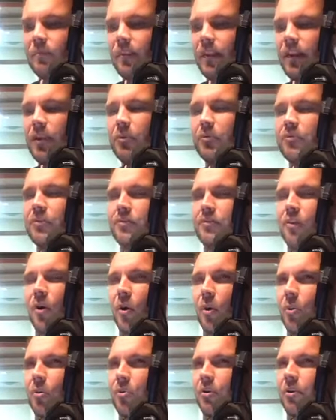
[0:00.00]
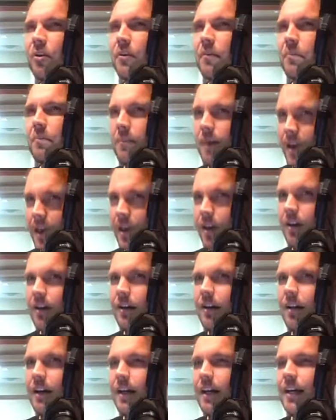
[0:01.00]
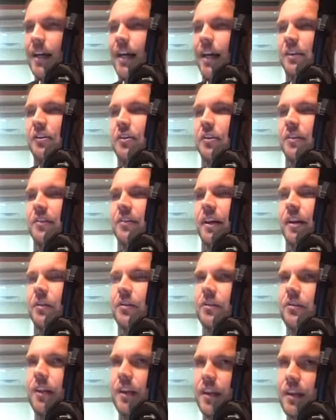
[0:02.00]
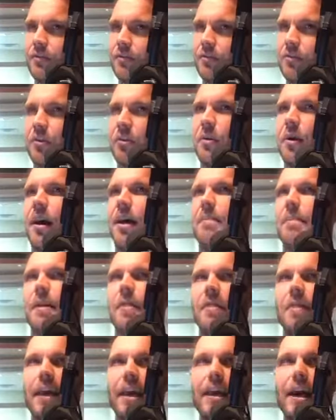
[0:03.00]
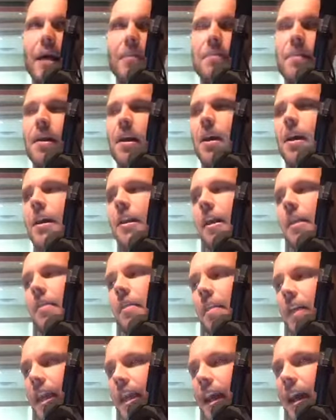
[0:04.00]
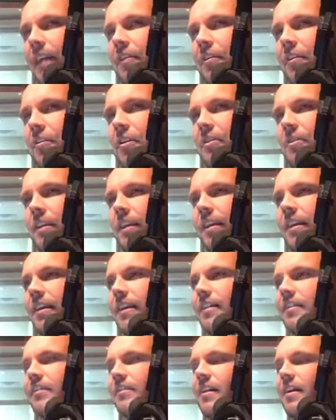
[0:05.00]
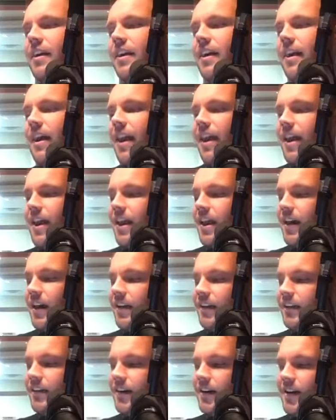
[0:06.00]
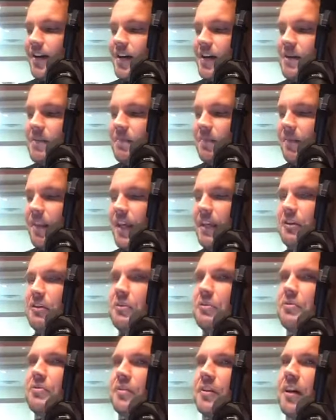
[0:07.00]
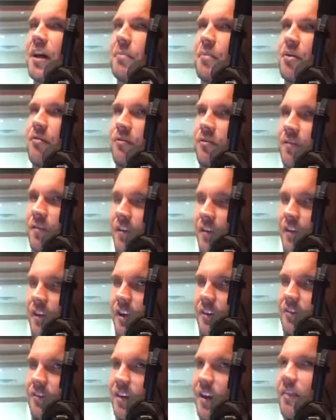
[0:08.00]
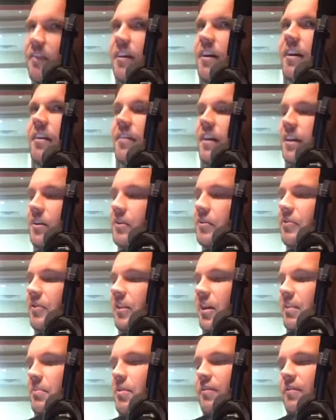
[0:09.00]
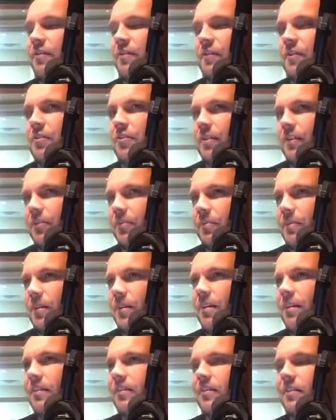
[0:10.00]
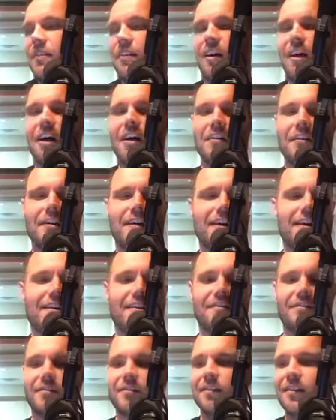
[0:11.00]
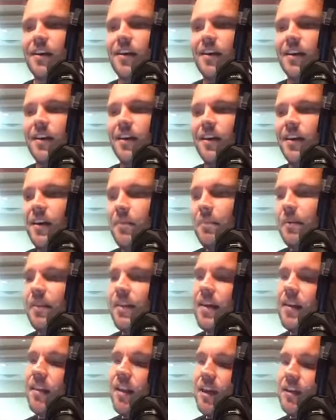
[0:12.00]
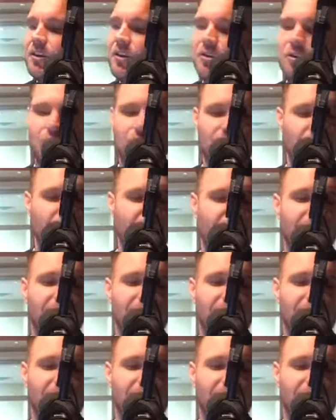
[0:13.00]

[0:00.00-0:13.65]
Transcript: It was this older man, and you can tell his kids grew up, and they got married, and they had their own kids, and they used to come over for Thanksgiving. They used to come over for Christmas and holidays, But then, like, the